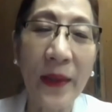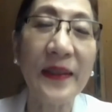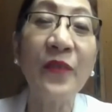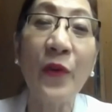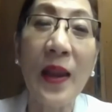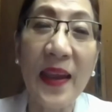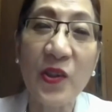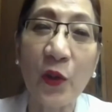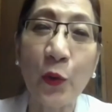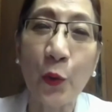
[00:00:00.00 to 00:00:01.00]
in
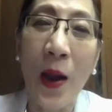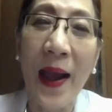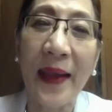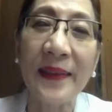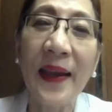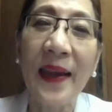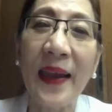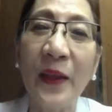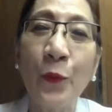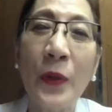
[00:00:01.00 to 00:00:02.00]
relation to height.
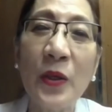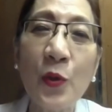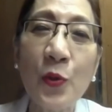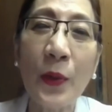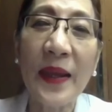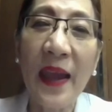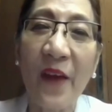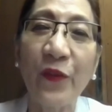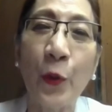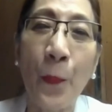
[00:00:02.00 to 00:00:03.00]
And we usually
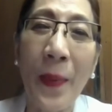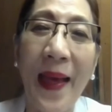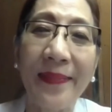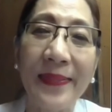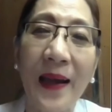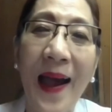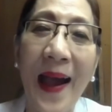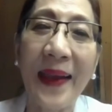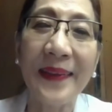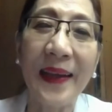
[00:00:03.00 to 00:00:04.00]
have to plot the
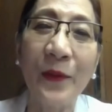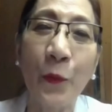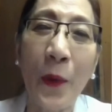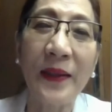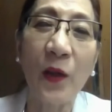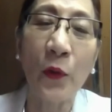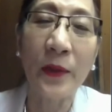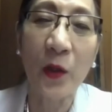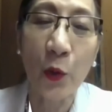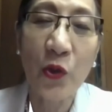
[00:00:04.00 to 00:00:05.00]
height and weight on
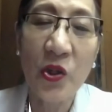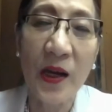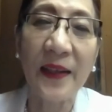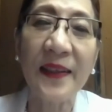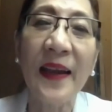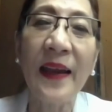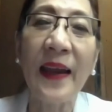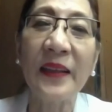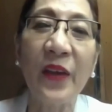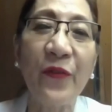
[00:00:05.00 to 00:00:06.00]
the growth chart.
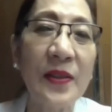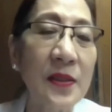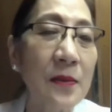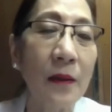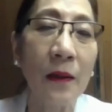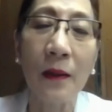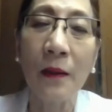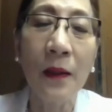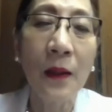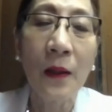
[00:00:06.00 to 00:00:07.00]
And if it's
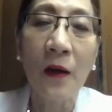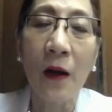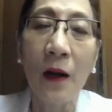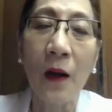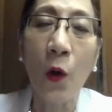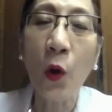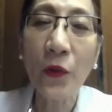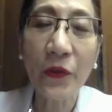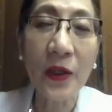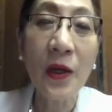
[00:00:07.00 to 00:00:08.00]

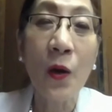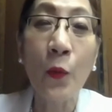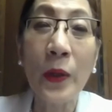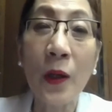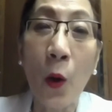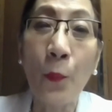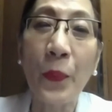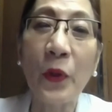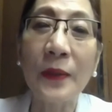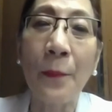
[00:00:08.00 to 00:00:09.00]
older, we
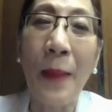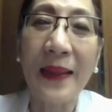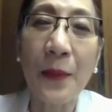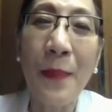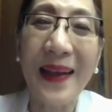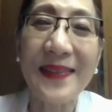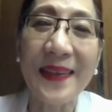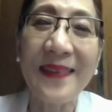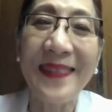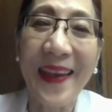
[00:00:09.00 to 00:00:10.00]
compute the body mass
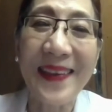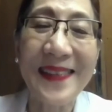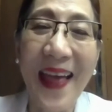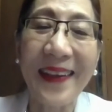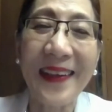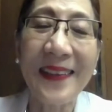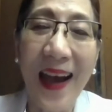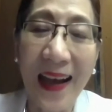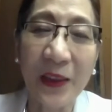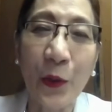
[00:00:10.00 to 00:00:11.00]
index like in the
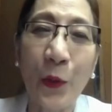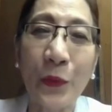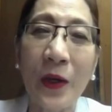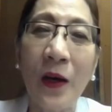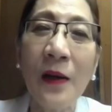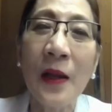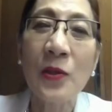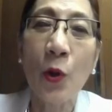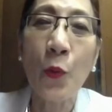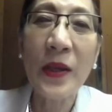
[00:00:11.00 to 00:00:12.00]
adult.
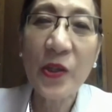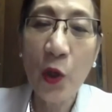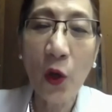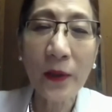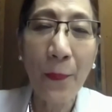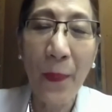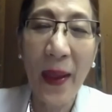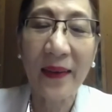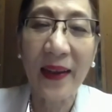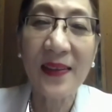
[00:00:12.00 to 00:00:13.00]
So we show the
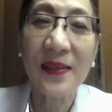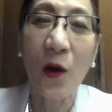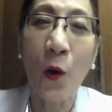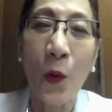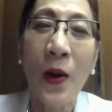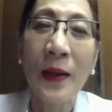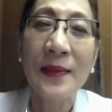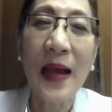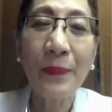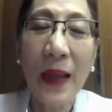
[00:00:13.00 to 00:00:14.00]
parents,
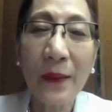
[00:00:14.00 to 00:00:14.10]
sometimes